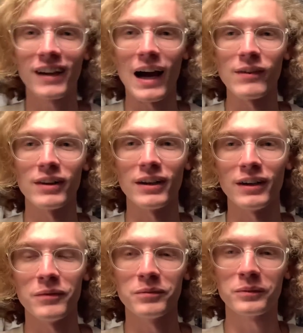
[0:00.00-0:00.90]
I'm gonna
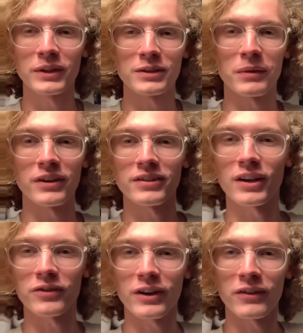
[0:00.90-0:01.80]
uh, put some other
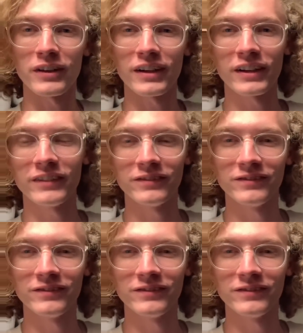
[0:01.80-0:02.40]
stuff right over here